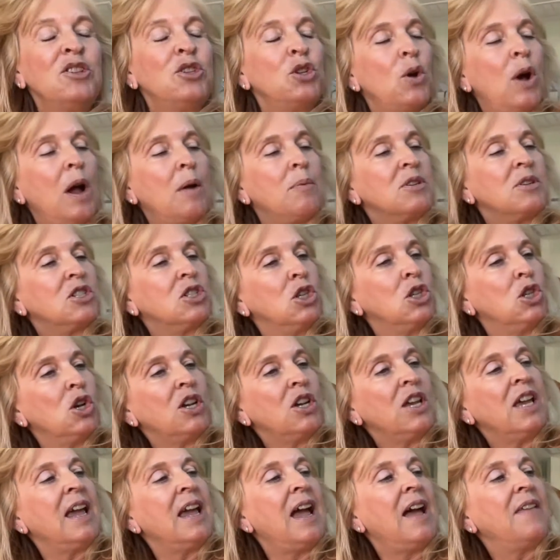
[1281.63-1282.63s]
so I was
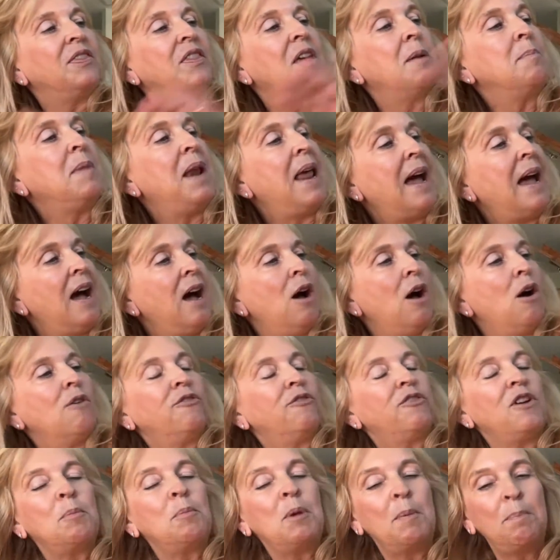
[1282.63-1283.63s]
looking at them now
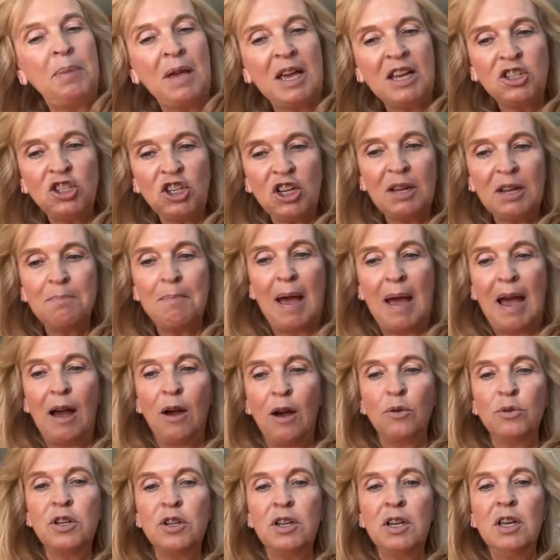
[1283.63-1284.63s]
from a pitching
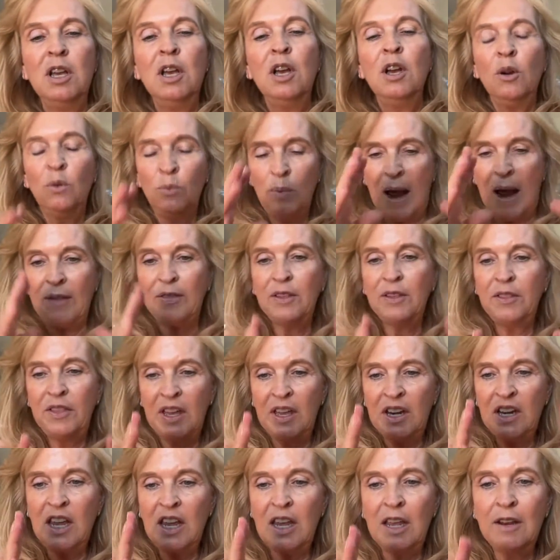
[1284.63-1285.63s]
mound rather
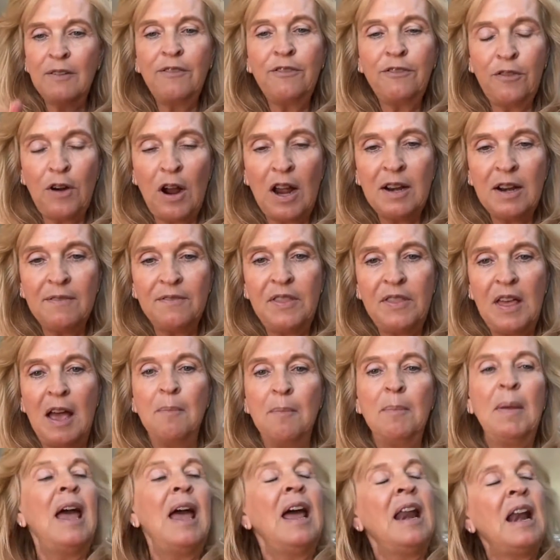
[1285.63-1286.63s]
than in front of
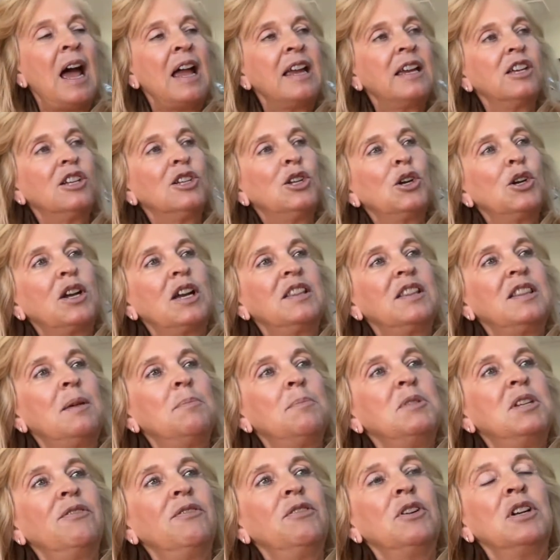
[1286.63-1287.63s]
them. And I could look at them
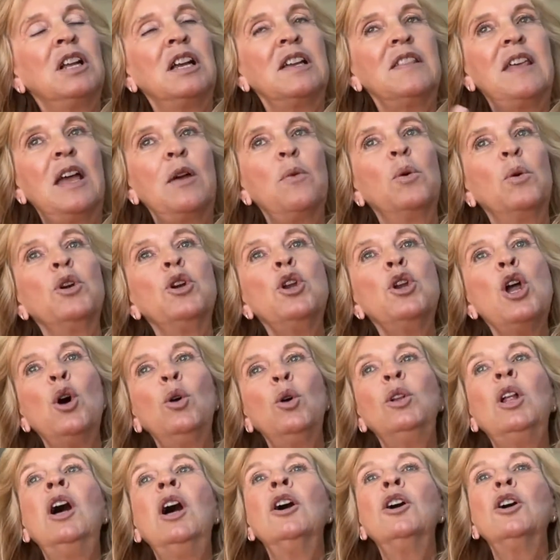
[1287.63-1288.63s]
differently. They were no
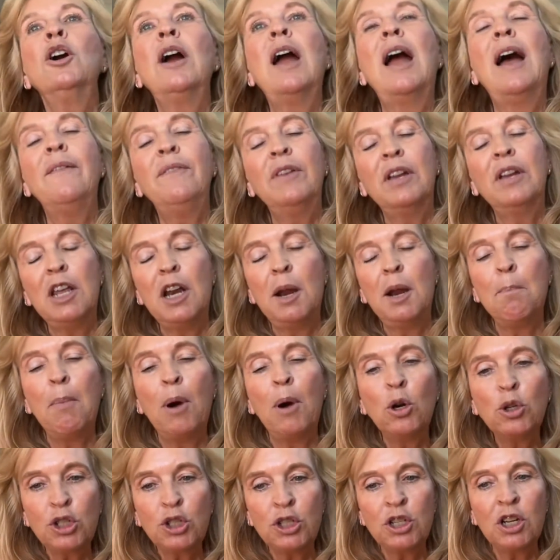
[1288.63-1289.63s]
longer having an
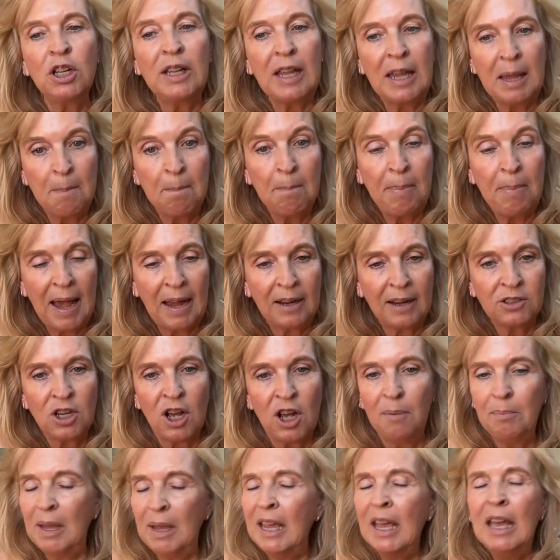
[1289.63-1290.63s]
emotional impact
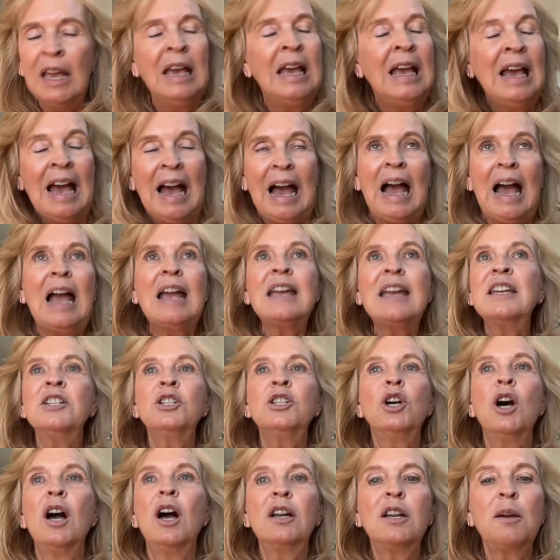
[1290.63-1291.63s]
on me. I can
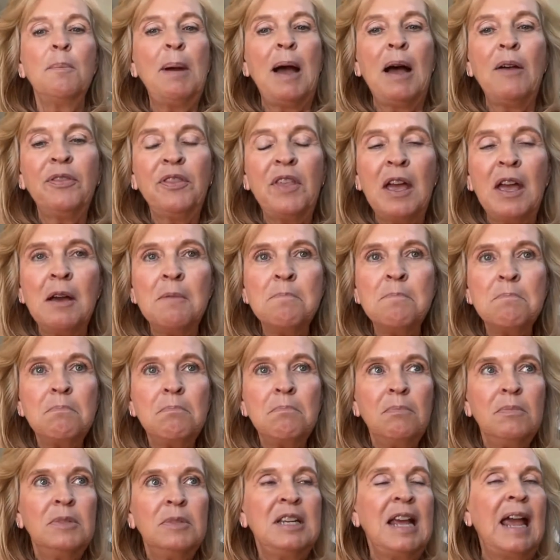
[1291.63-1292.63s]
talk about them
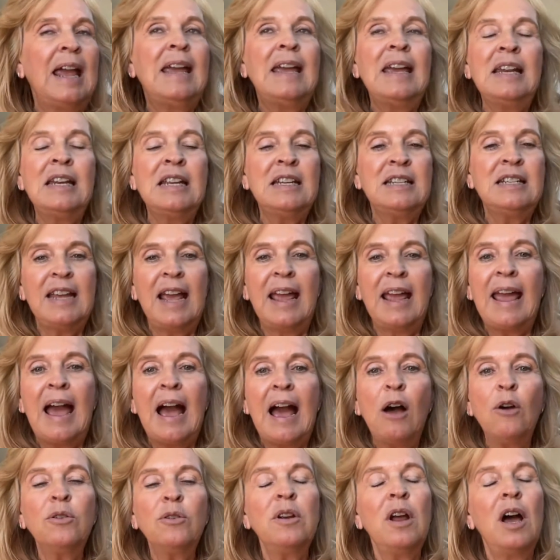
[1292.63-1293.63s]
day in and day
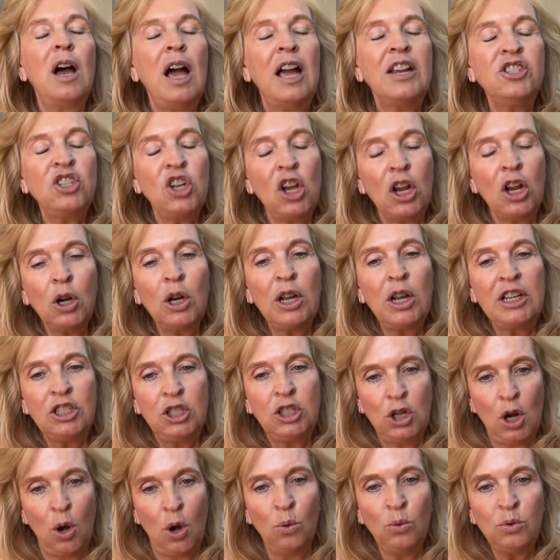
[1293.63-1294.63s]
out. I generally
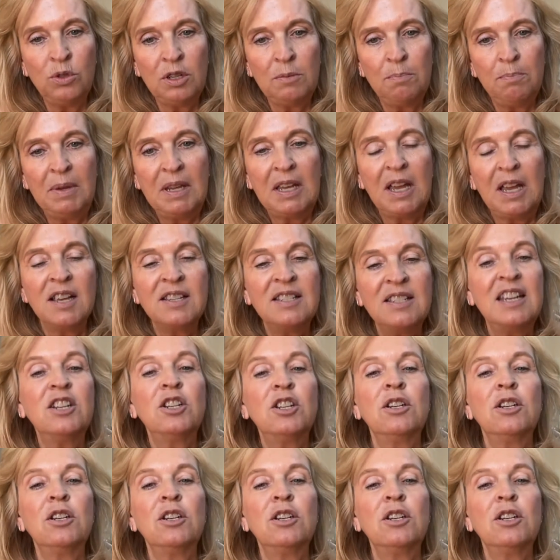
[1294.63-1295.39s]
don't, because